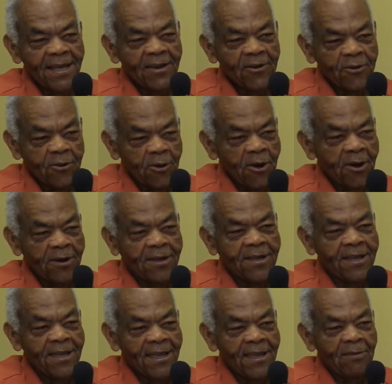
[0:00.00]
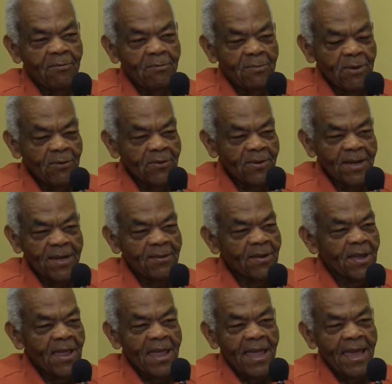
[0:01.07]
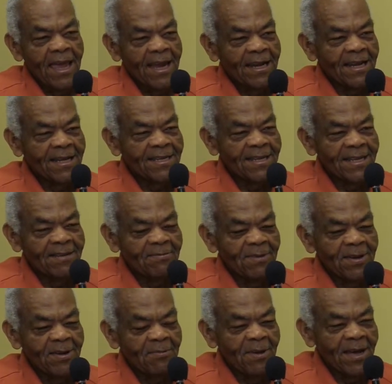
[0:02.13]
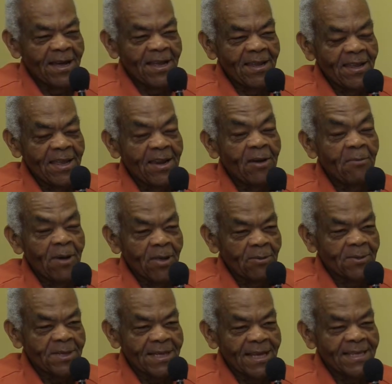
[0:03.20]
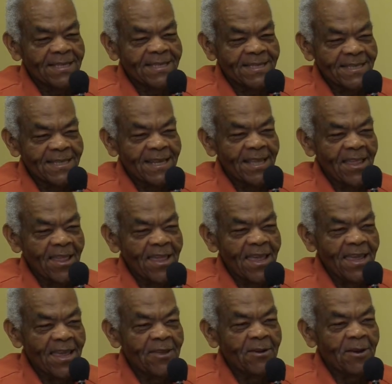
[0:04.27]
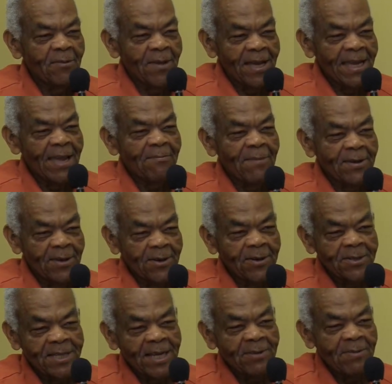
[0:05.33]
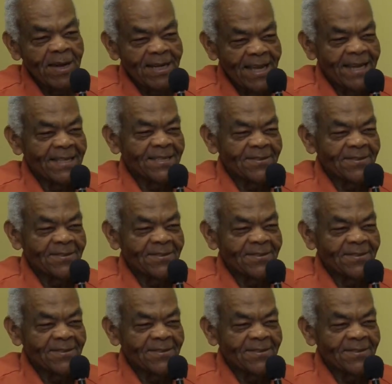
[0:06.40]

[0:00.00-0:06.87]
a truck, moving, and her mother was kind of saying, here you come back and kick my daughter and take her back down.